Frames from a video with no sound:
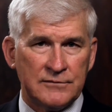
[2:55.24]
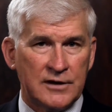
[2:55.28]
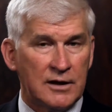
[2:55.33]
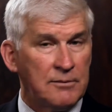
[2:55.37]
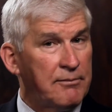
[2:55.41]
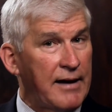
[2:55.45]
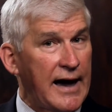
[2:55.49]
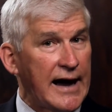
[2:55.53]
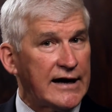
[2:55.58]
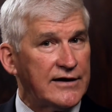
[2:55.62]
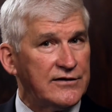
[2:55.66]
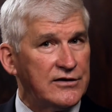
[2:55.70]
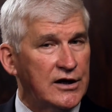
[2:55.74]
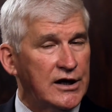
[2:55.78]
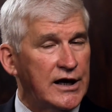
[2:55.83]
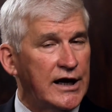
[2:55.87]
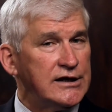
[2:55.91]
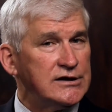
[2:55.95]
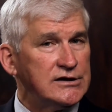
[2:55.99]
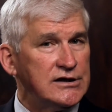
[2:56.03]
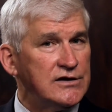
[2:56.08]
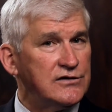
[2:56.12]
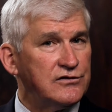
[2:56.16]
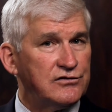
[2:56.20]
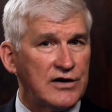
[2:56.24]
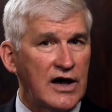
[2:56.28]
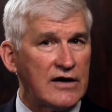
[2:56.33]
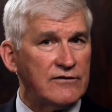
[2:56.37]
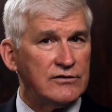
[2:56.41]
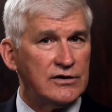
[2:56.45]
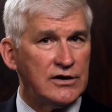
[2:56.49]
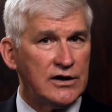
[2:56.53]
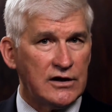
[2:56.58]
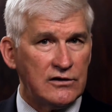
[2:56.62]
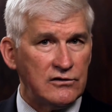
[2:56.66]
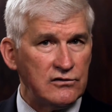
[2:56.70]
Back in the
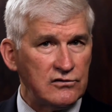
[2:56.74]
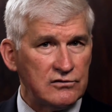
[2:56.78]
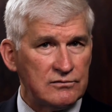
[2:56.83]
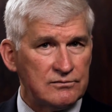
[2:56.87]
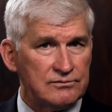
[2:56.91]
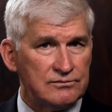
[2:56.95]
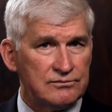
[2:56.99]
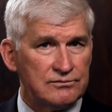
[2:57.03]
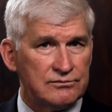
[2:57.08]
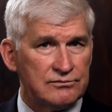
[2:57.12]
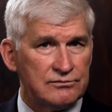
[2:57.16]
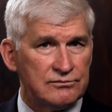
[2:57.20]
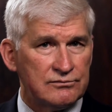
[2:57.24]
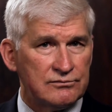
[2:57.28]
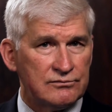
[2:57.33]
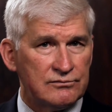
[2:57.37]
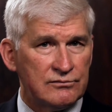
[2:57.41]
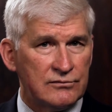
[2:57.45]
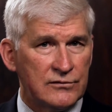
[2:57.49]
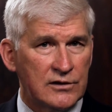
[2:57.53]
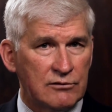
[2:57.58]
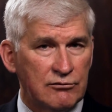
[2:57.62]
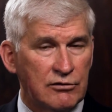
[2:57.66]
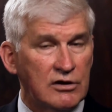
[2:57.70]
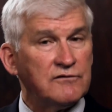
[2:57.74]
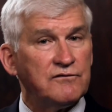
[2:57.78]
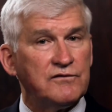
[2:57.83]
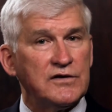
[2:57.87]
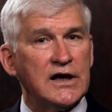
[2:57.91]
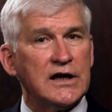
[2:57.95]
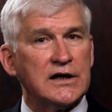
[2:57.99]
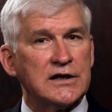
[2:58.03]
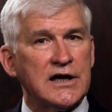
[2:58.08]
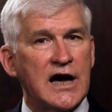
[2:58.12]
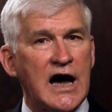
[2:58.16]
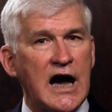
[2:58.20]
1970s, when
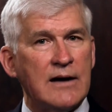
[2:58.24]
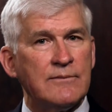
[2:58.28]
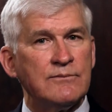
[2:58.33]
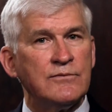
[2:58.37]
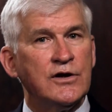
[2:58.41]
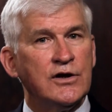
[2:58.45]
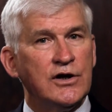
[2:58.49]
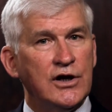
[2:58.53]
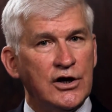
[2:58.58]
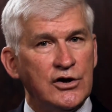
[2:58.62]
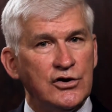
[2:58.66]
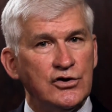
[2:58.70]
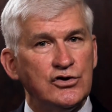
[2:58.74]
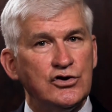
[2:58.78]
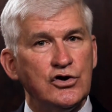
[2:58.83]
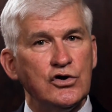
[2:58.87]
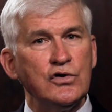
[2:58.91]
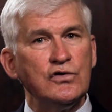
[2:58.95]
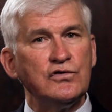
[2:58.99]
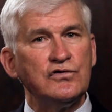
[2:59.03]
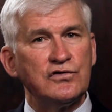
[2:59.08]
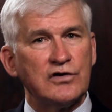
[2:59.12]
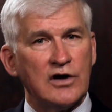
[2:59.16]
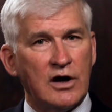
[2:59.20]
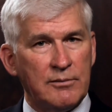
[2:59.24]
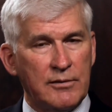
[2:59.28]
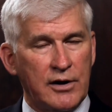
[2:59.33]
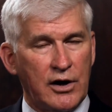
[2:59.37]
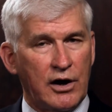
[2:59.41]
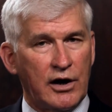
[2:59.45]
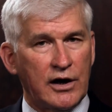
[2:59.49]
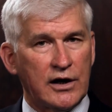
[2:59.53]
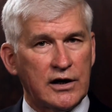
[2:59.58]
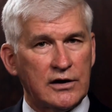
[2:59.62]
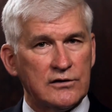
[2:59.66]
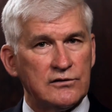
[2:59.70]
Vietnam induced
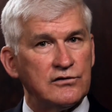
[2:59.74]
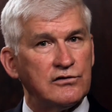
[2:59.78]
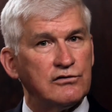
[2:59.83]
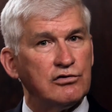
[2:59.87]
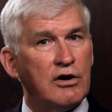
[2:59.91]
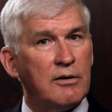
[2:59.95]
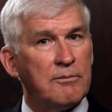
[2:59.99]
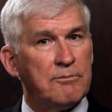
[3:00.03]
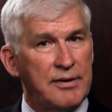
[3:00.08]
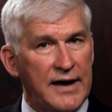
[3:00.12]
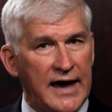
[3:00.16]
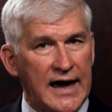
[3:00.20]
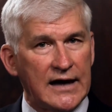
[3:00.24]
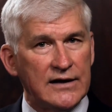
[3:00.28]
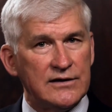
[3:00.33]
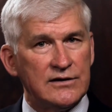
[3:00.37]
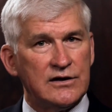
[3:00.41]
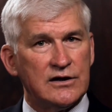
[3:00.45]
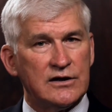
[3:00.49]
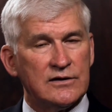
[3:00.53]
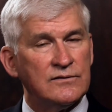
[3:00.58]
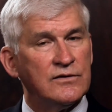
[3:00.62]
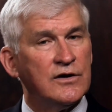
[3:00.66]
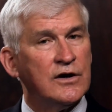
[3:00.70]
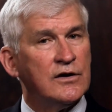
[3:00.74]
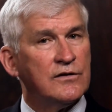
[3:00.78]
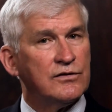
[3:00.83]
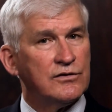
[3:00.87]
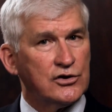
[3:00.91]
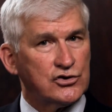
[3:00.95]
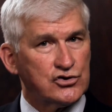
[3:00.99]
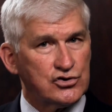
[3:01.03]
Americans to abandon the